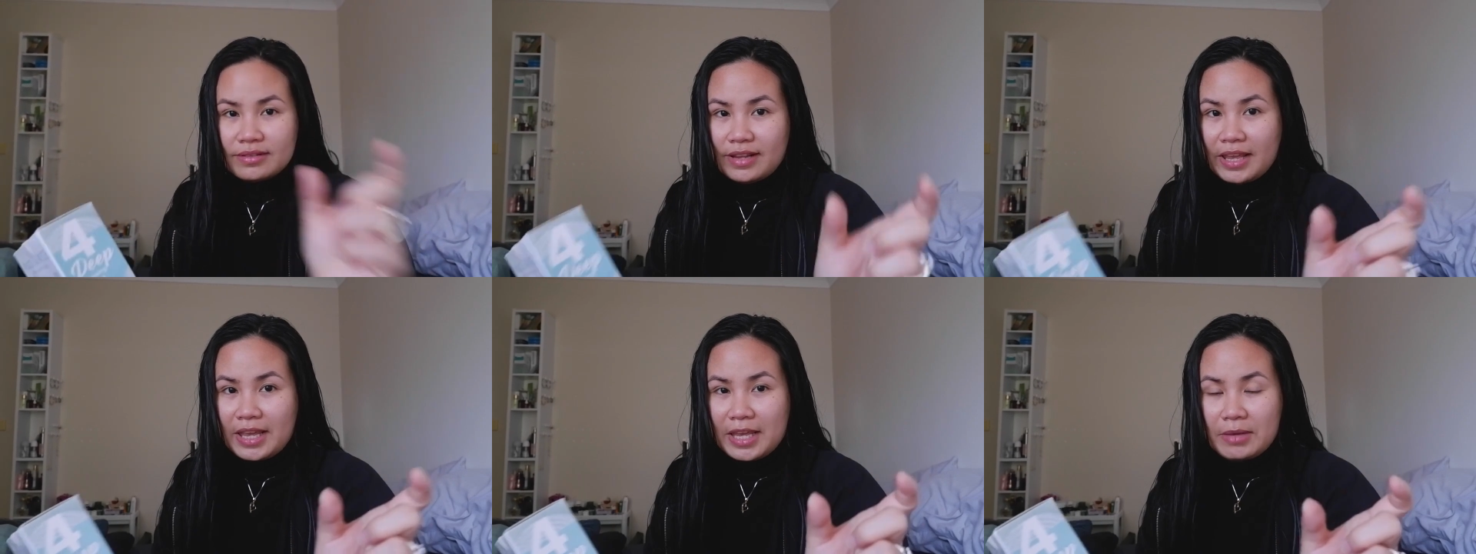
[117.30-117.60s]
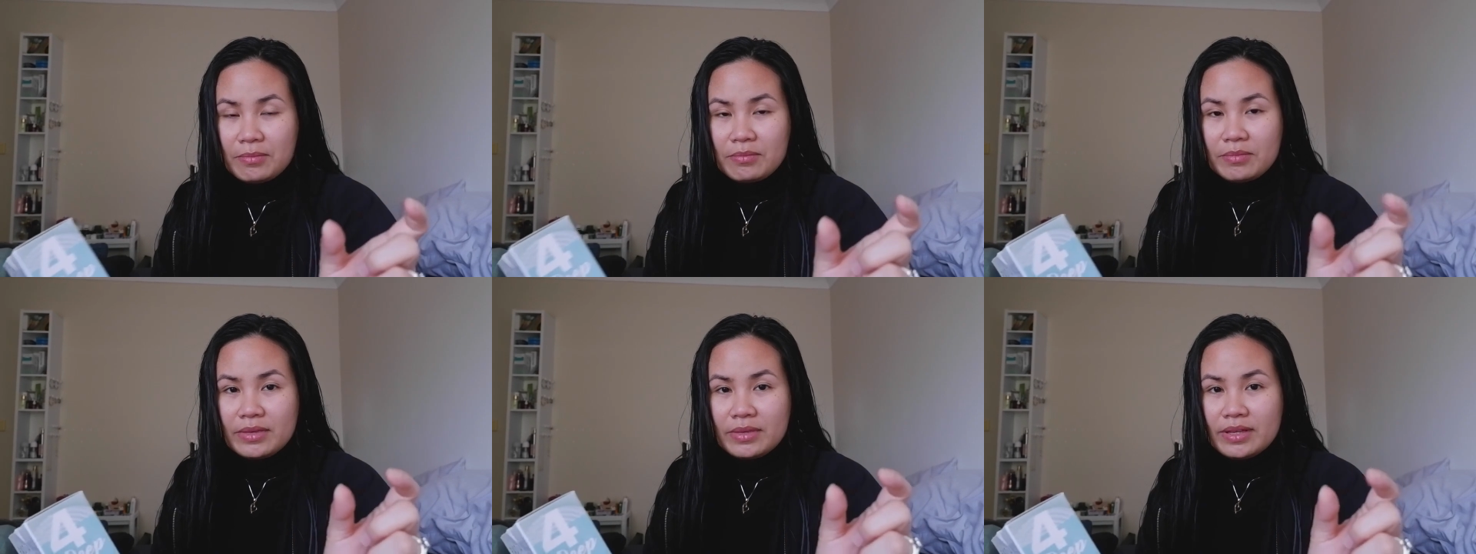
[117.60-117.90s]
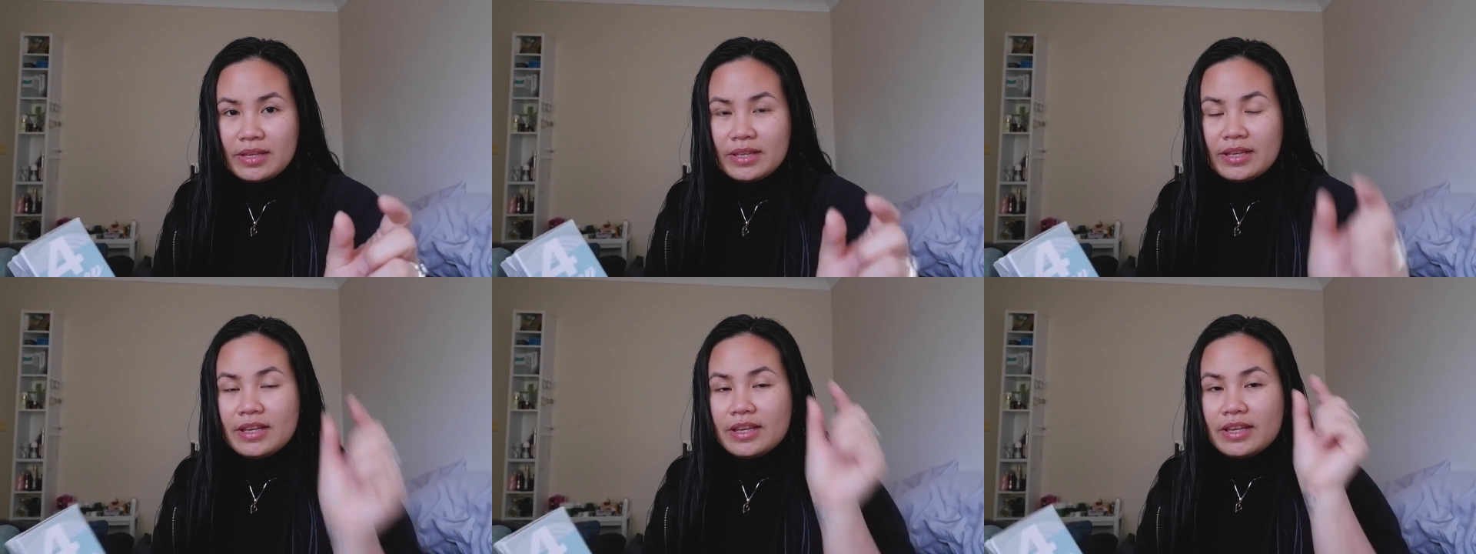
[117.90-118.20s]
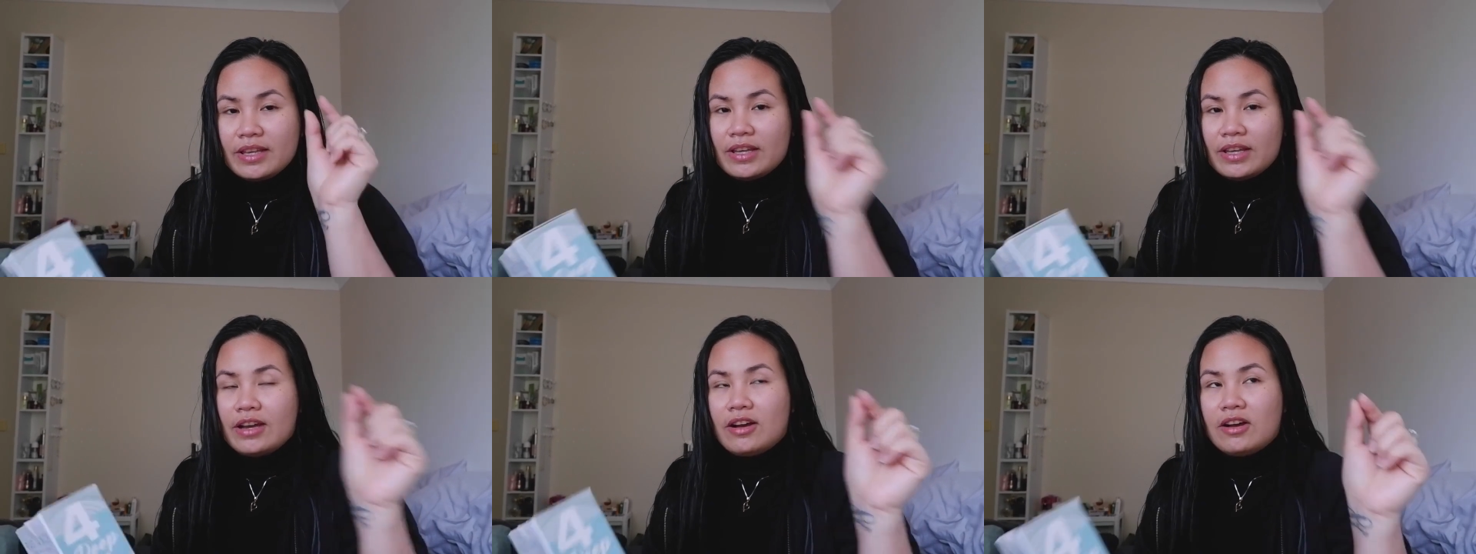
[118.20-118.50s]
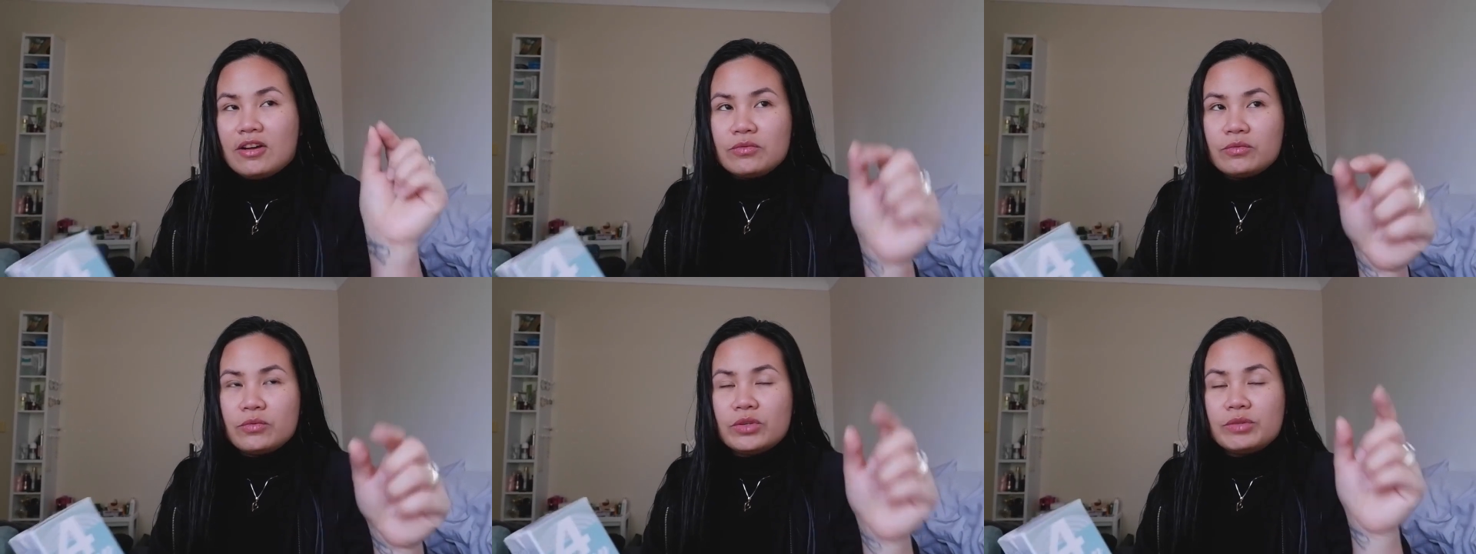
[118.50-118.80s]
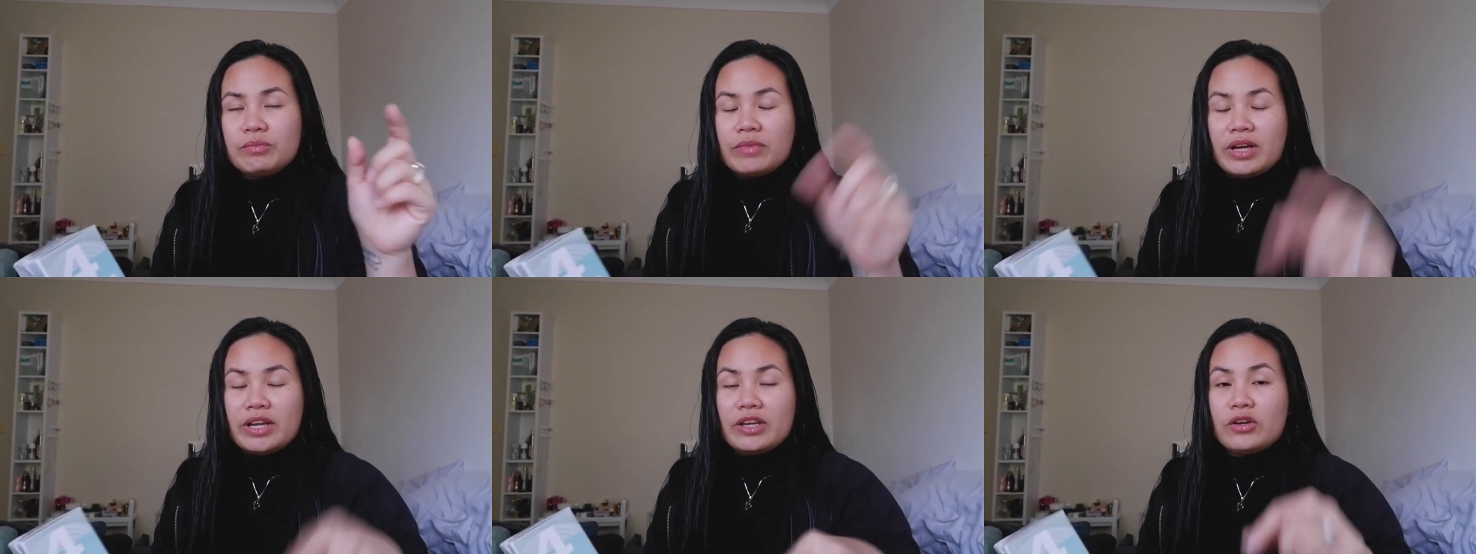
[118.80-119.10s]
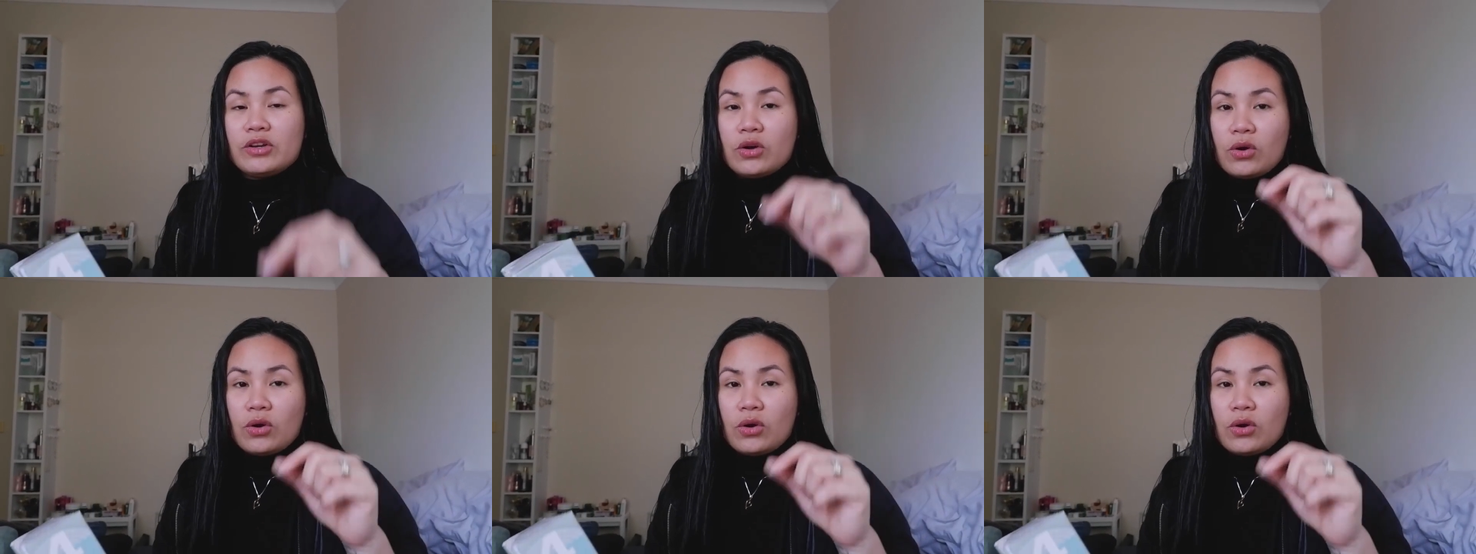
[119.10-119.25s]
name, with my